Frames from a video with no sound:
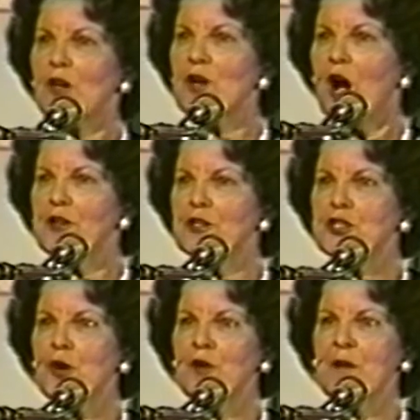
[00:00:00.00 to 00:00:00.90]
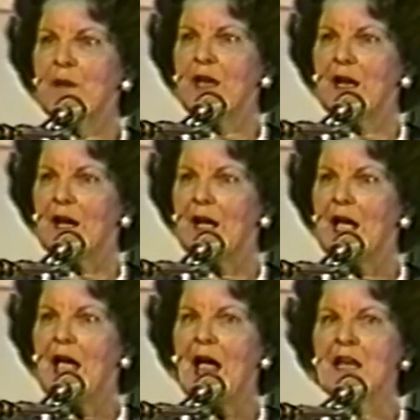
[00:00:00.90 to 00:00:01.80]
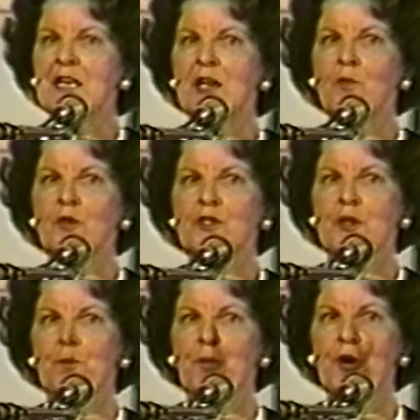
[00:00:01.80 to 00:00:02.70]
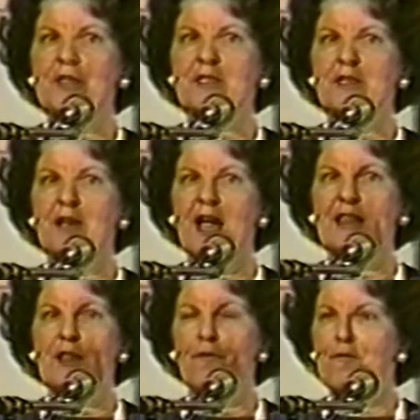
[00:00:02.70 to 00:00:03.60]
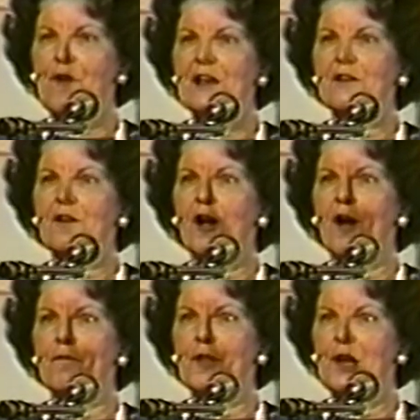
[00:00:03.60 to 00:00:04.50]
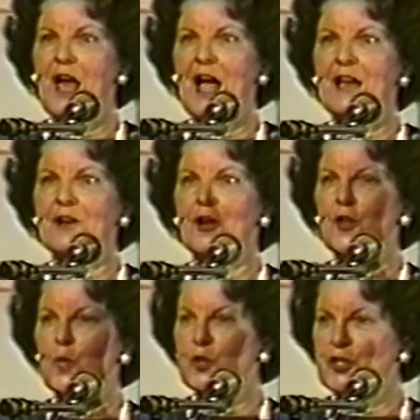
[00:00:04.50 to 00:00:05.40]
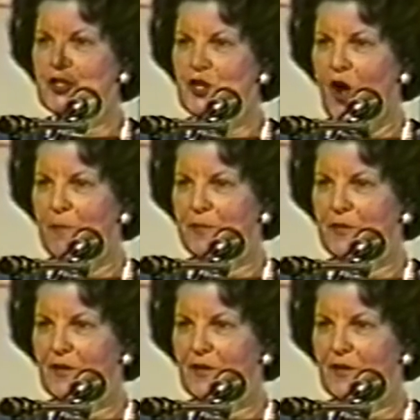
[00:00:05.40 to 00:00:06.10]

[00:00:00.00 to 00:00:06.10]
God had shown him here. And he was the person at the front of the line that was stopped.